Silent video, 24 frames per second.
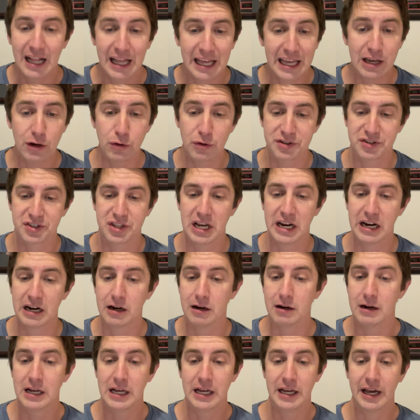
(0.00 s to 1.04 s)
He was
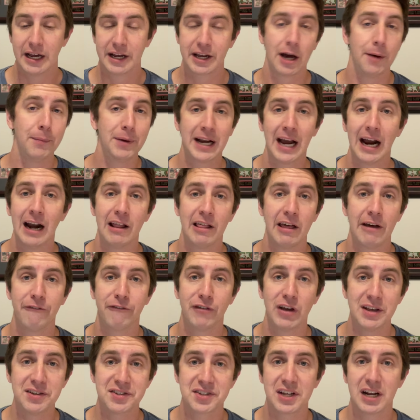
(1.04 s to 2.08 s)
there, and coming out of that
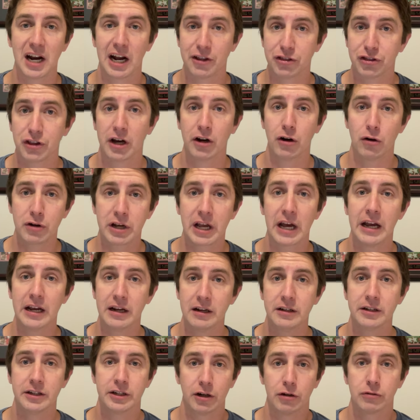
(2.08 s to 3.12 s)
visit, I thought,
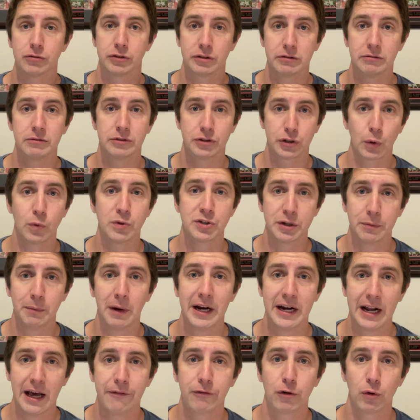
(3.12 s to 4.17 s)
okay, you know, Georgia
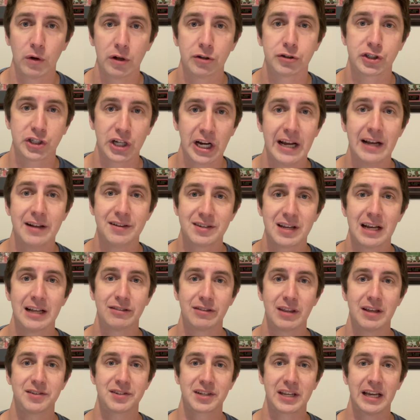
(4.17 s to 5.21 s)
might have a real chance at
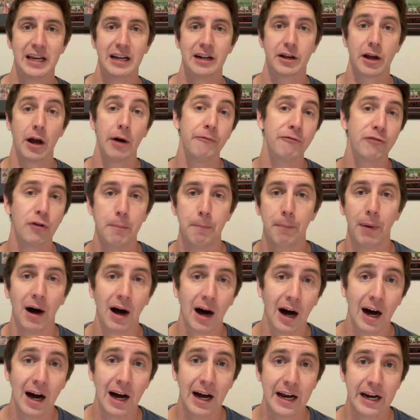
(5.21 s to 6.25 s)
this kid, come from
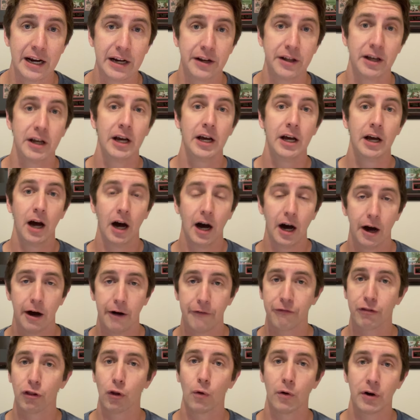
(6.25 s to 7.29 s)
behind
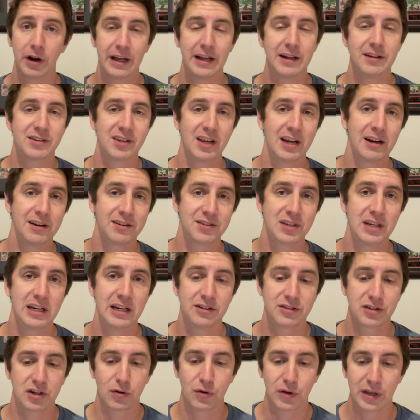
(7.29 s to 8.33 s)
Florida and Tennessee
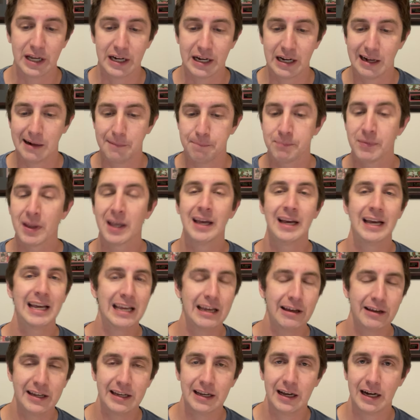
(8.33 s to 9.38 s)
to get him.
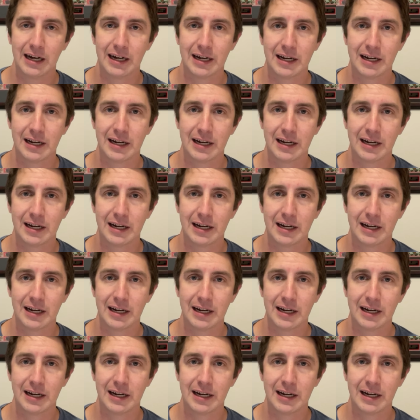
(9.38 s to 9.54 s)
He